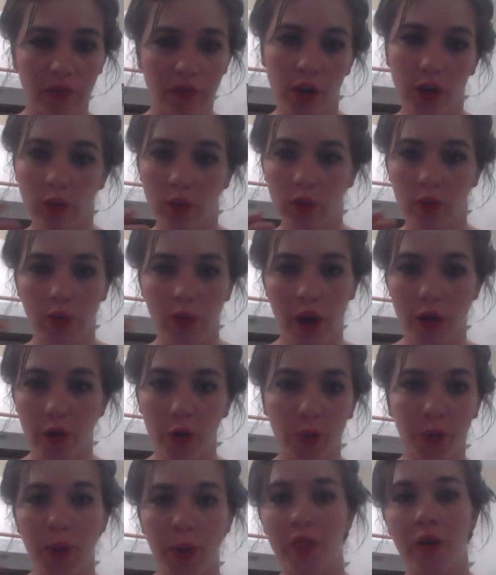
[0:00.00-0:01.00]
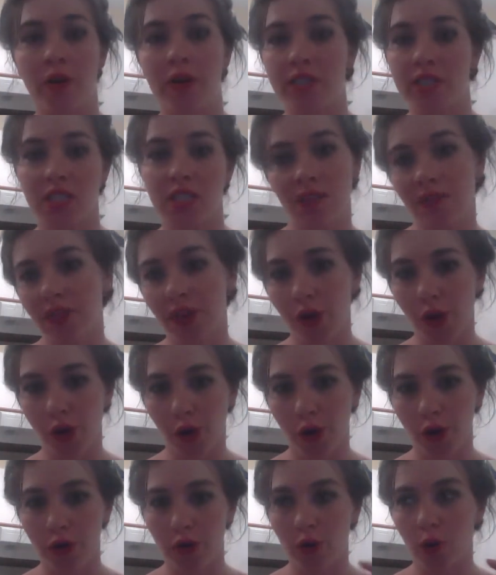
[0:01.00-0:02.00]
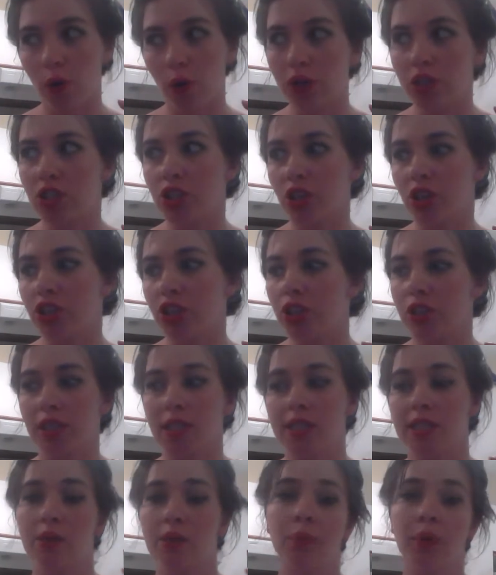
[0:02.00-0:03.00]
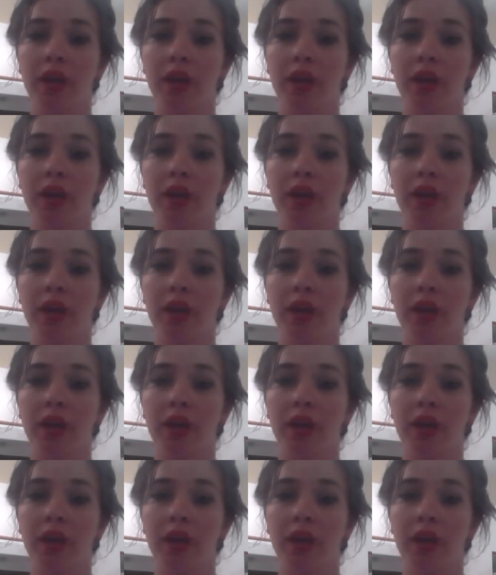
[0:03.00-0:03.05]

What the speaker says: I don't know whether it's the vinegar or the cornstarch that does it,